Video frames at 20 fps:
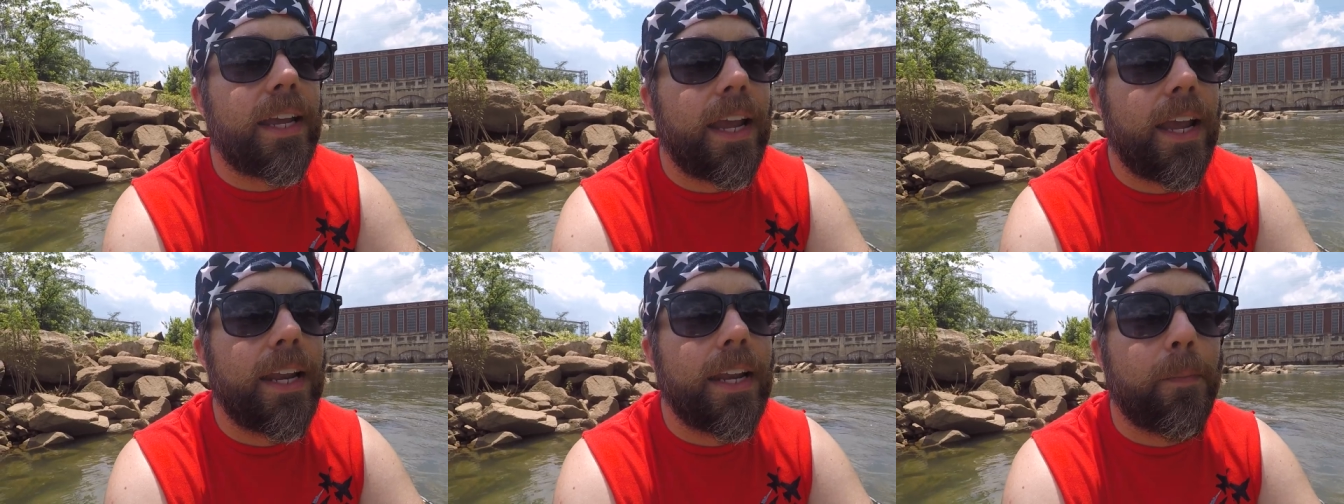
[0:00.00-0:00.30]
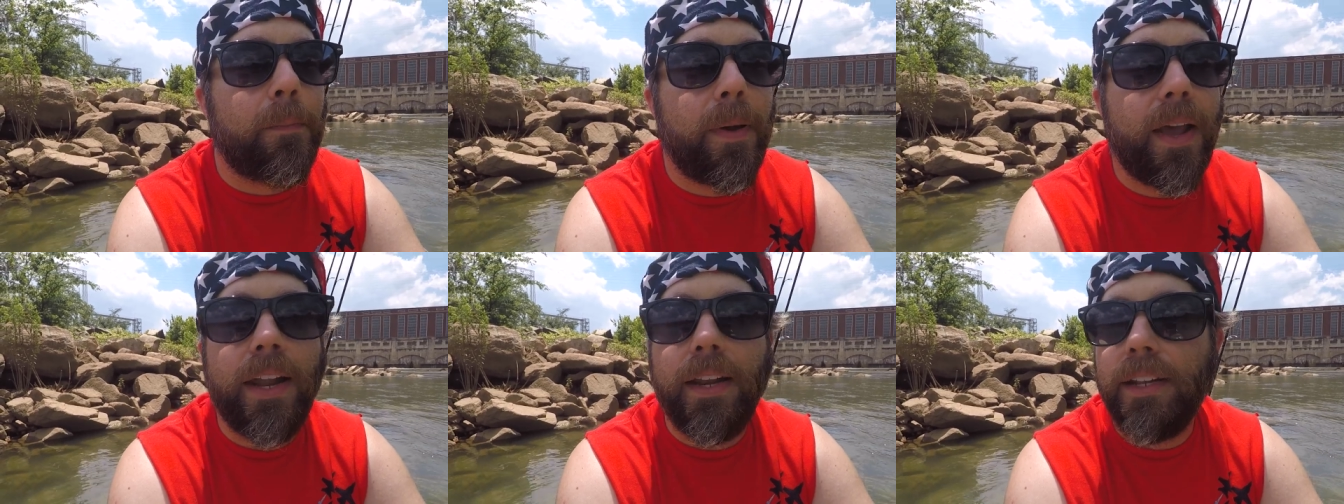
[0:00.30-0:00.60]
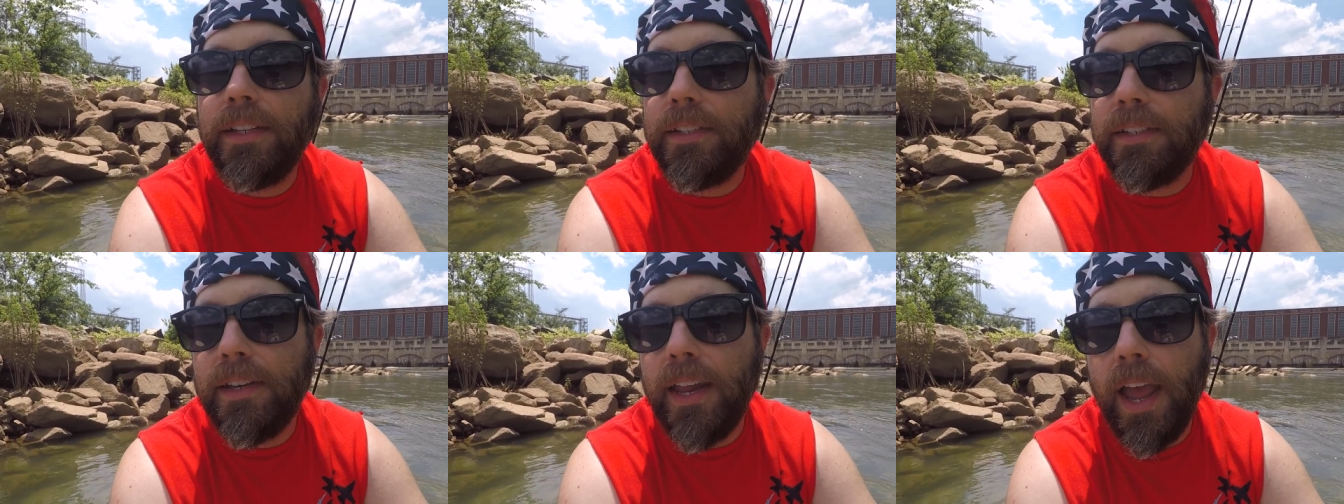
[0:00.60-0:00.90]

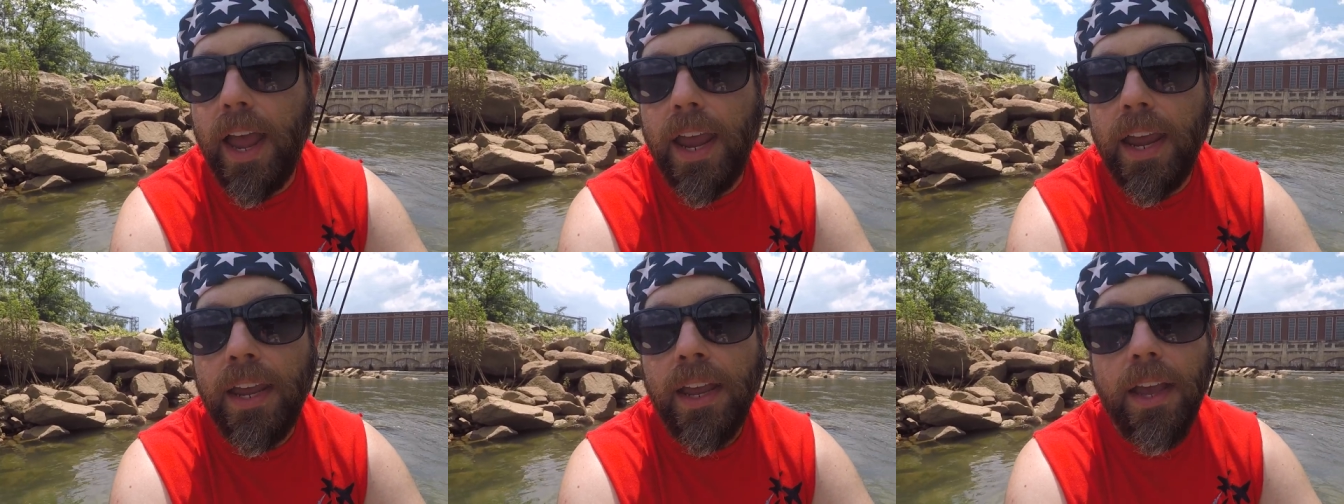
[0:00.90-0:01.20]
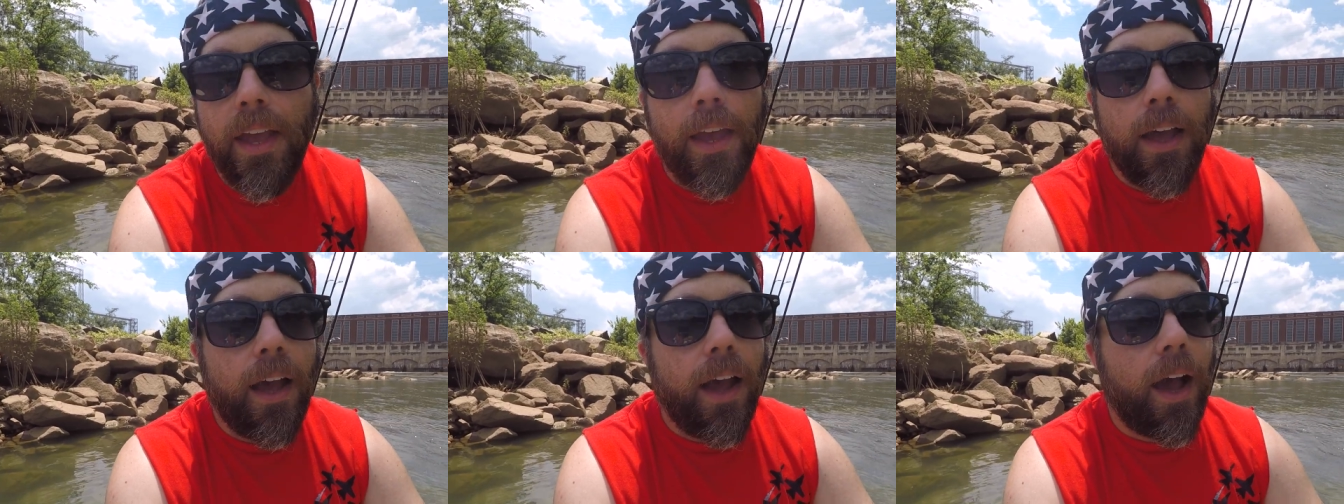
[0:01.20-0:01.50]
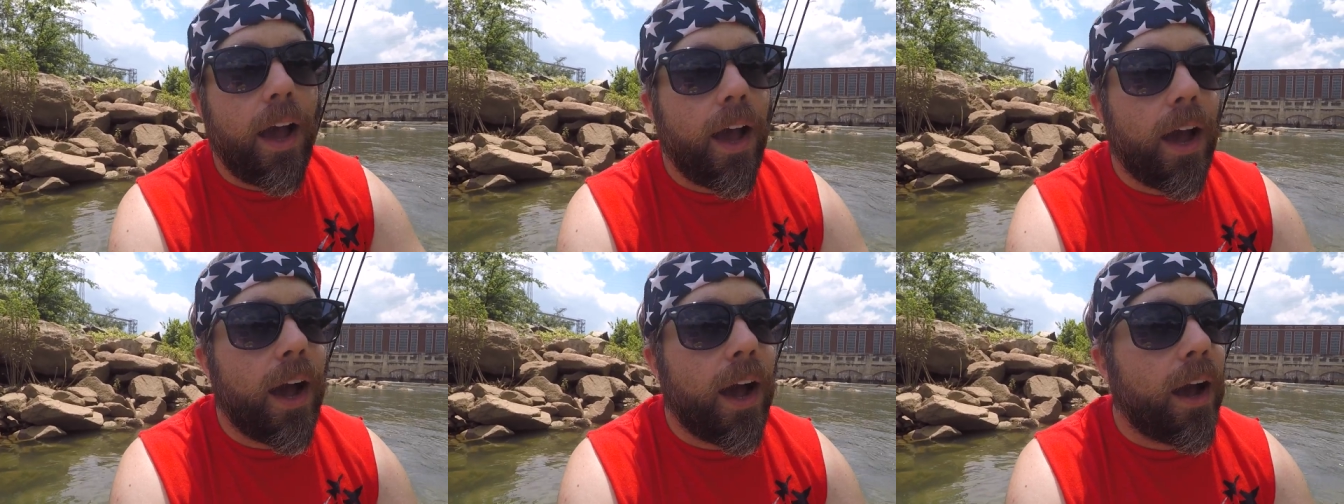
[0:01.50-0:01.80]
Independence Day.
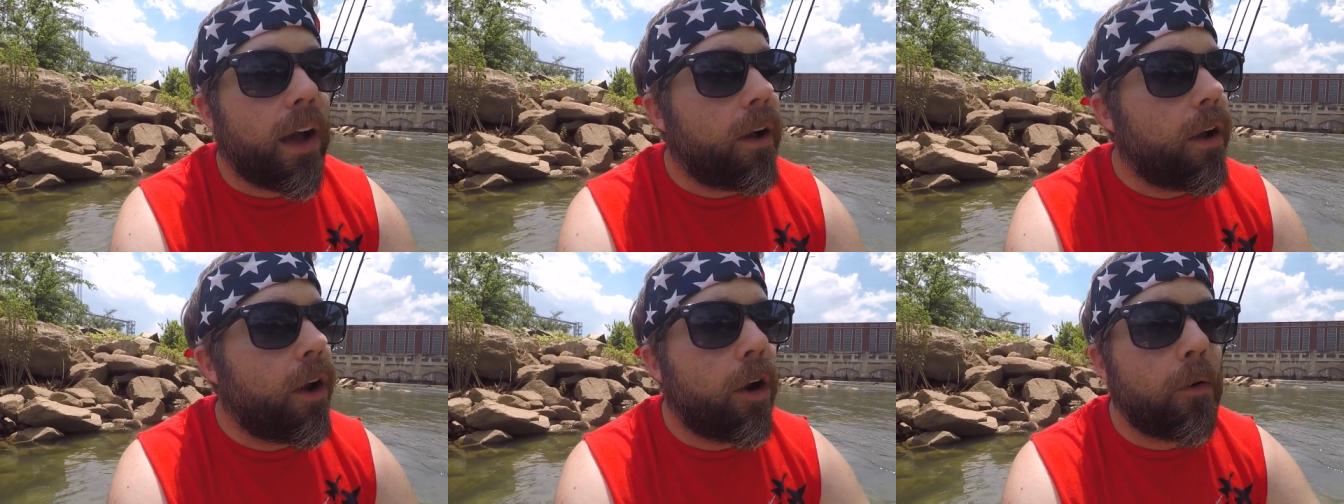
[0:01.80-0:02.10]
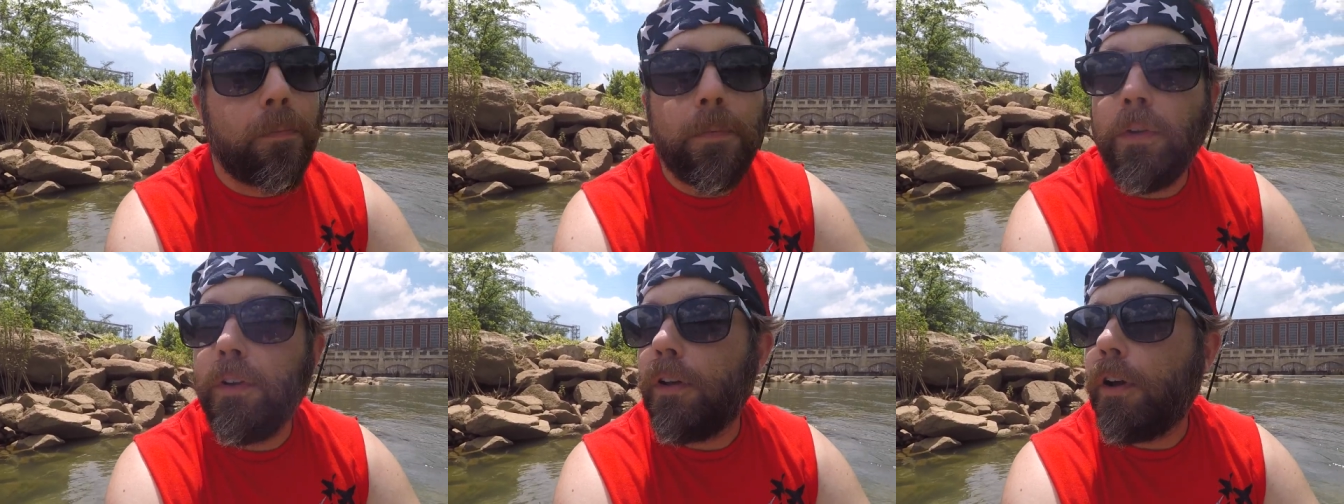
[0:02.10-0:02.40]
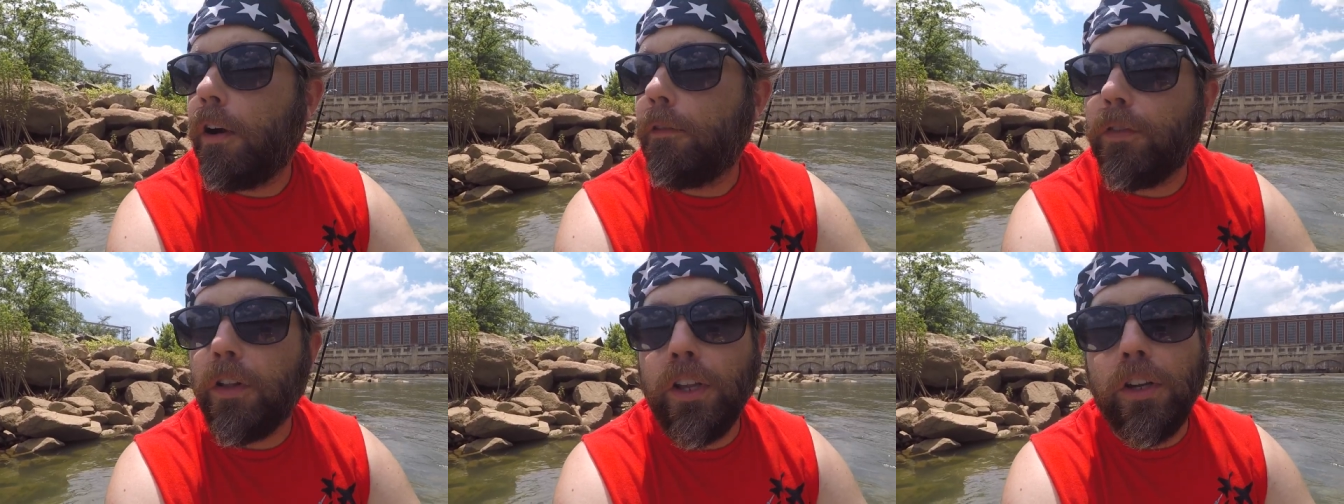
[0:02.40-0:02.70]
Uh, hope you,
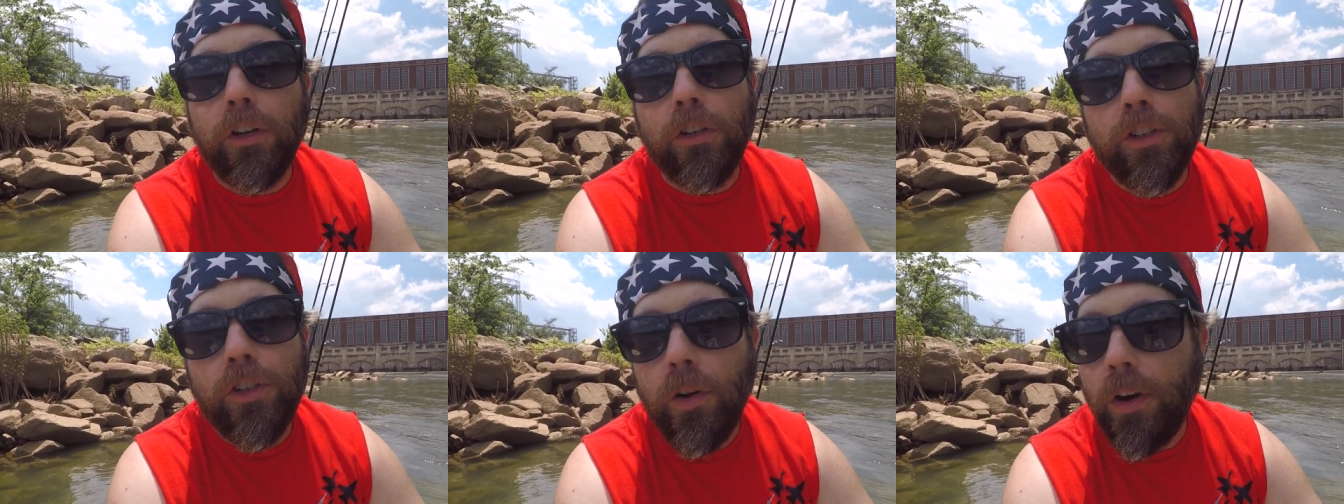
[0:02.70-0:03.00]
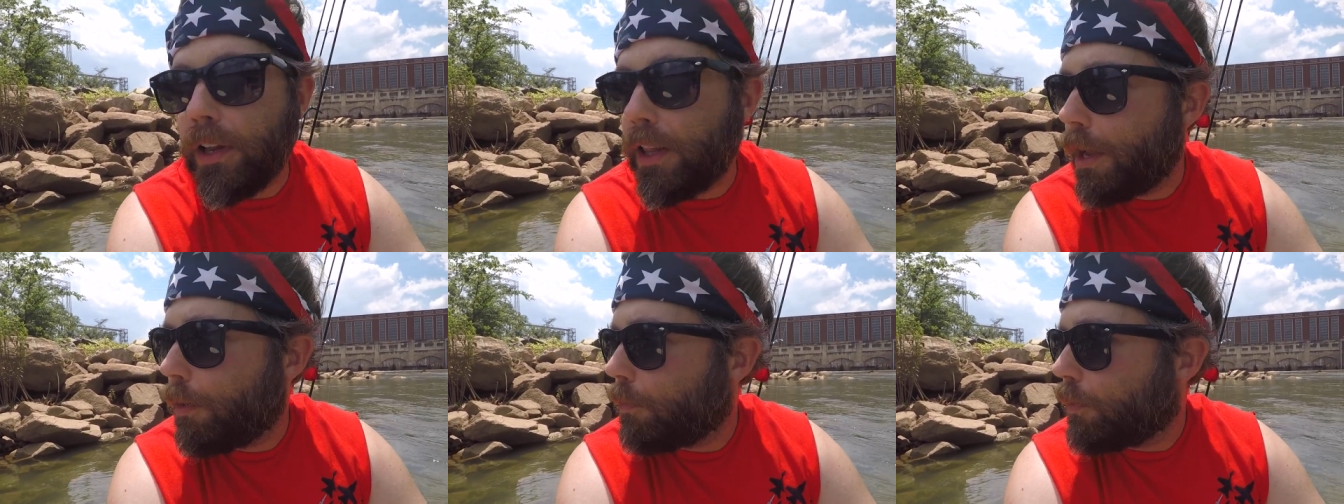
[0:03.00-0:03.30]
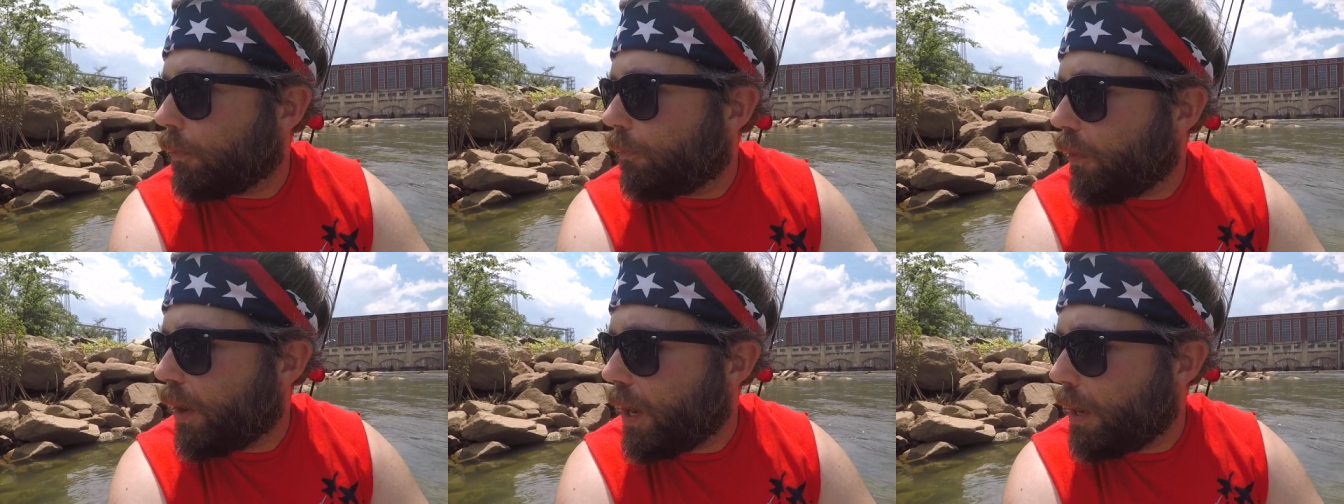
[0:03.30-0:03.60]
hopefully you're enjoying that with
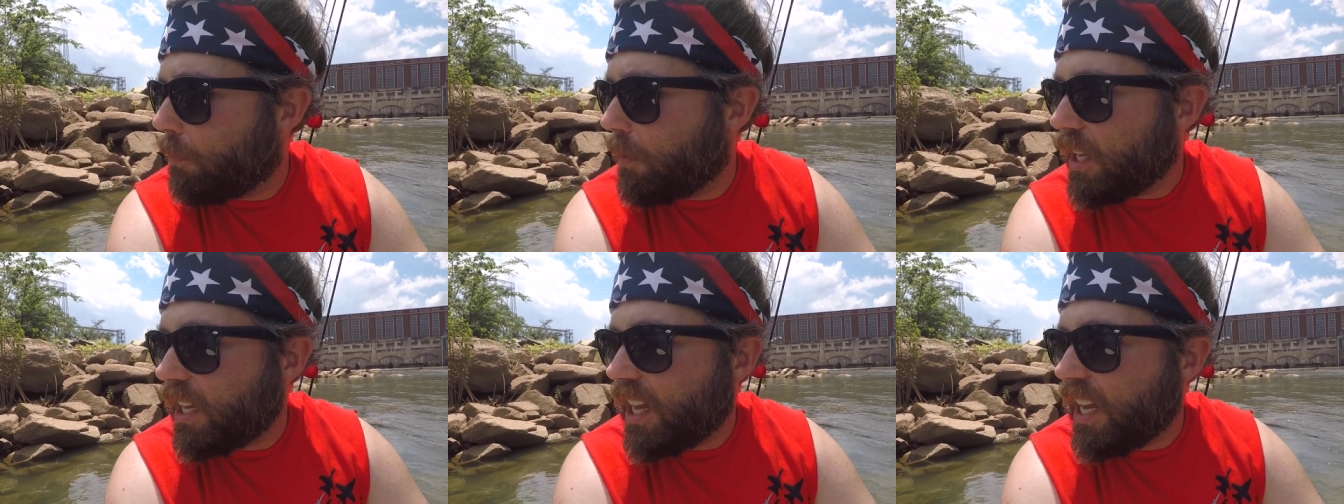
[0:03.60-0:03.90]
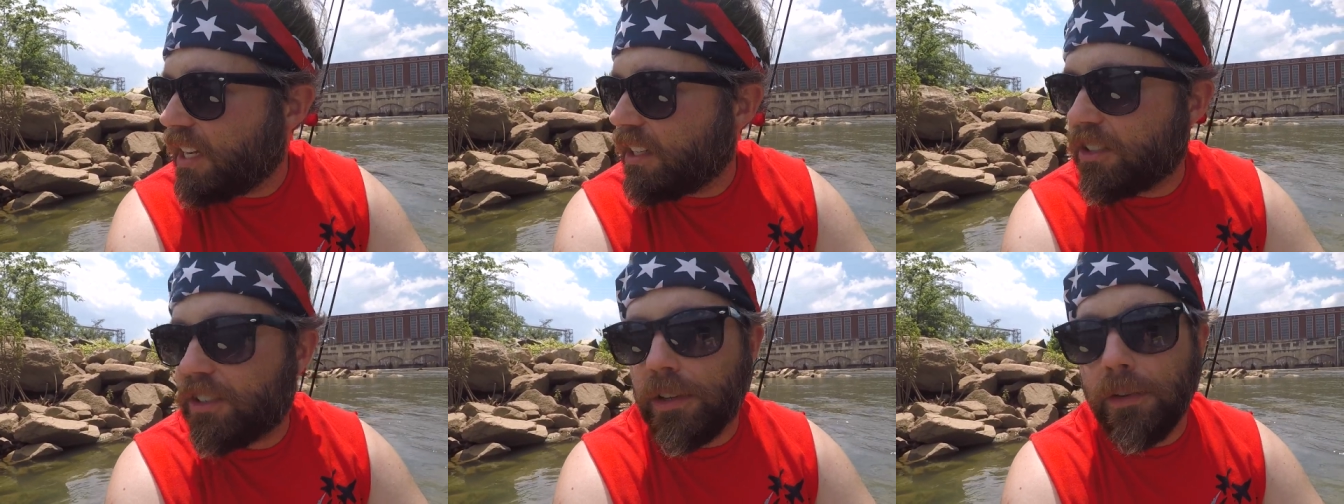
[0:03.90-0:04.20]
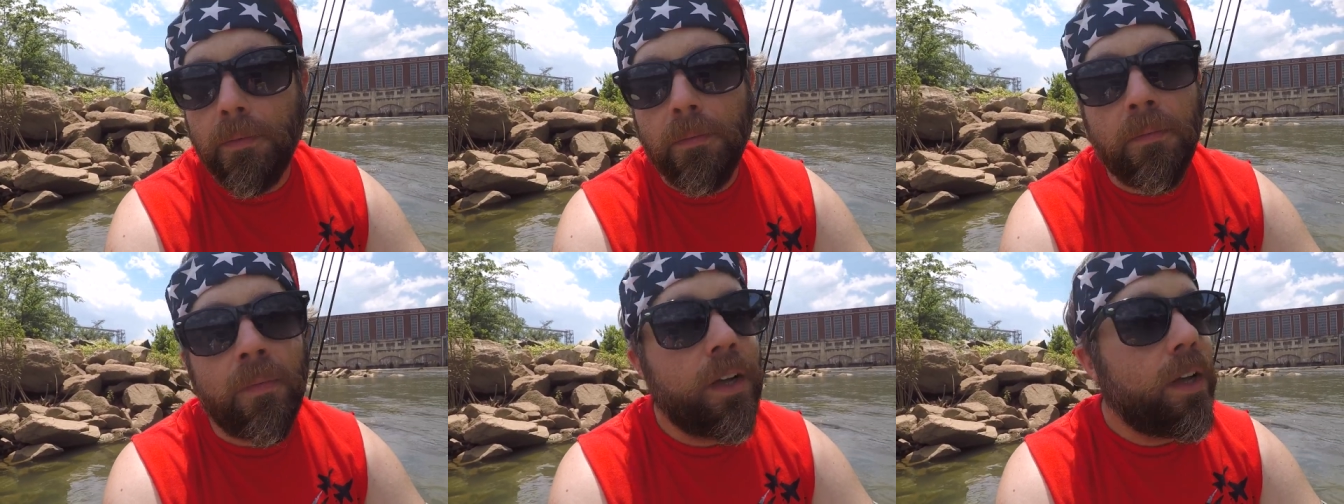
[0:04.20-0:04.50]
your family, eating
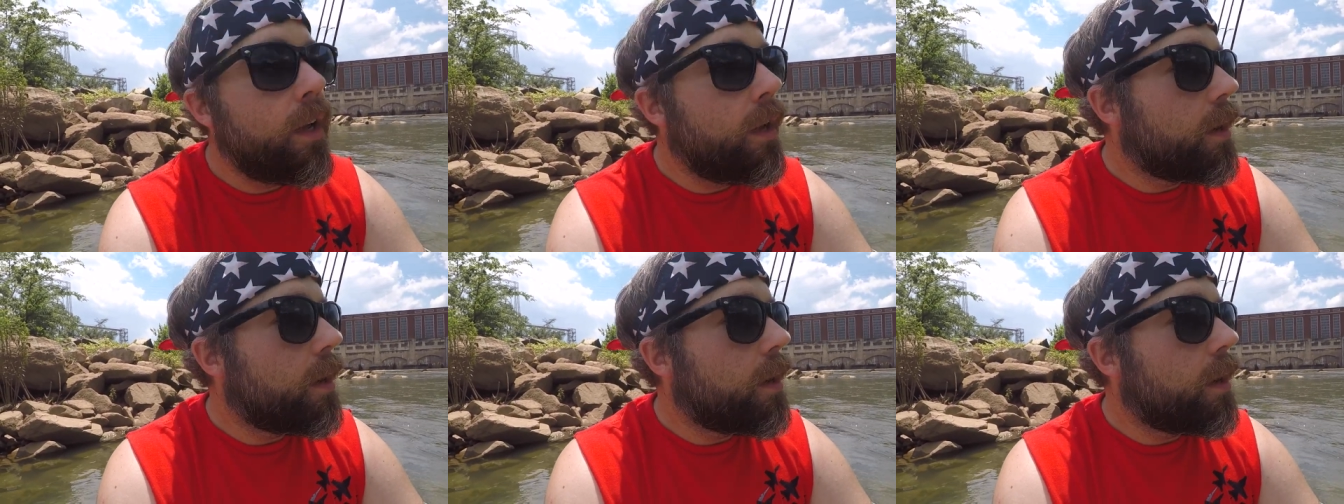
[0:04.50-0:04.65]
some